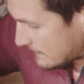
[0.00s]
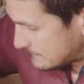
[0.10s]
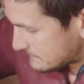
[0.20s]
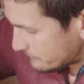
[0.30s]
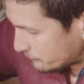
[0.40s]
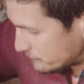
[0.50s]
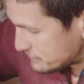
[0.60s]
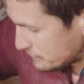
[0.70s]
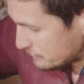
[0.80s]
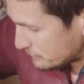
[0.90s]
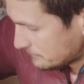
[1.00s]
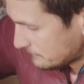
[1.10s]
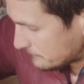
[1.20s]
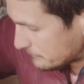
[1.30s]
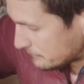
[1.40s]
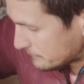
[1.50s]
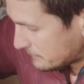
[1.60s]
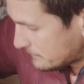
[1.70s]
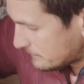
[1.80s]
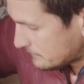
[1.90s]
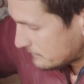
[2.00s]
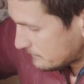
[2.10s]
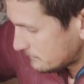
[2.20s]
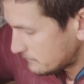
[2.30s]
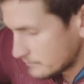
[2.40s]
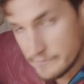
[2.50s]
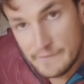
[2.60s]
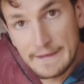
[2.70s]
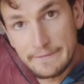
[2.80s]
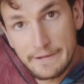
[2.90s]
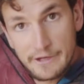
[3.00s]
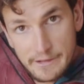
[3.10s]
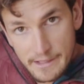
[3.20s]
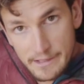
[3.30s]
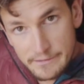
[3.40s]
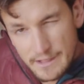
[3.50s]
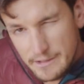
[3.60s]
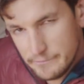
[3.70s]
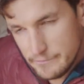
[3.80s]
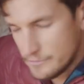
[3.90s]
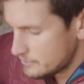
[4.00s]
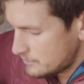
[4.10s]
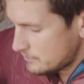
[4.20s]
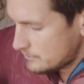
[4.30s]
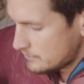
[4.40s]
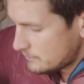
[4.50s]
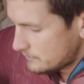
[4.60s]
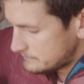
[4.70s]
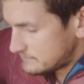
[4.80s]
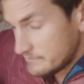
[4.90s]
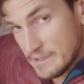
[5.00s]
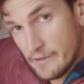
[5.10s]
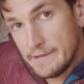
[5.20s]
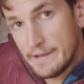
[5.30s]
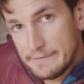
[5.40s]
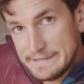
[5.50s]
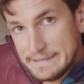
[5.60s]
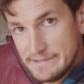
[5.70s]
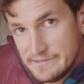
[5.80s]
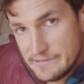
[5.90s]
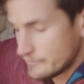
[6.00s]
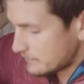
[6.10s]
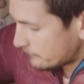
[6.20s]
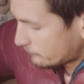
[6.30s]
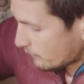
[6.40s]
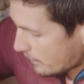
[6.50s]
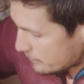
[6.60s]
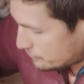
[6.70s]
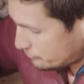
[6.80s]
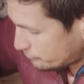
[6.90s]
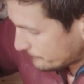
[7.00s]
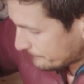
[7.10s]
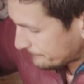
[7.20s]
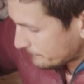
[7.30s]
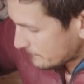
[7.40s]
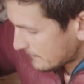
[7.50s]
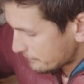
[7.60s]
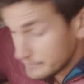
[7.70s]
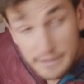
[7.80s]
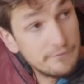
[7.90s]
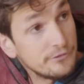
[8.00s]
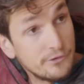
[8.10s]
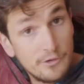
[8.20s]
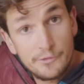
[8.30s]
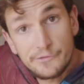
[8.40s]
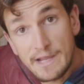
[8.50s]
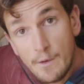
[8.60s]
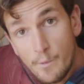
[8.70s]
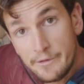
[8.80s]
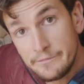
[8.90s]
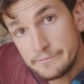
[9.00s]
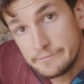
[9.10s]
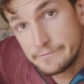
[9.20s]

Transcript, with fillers: got a dimmer switch here for, you know, getting later at night, kind of dim down the L E Ds so they aren't so harsh. Got three different zones. I got one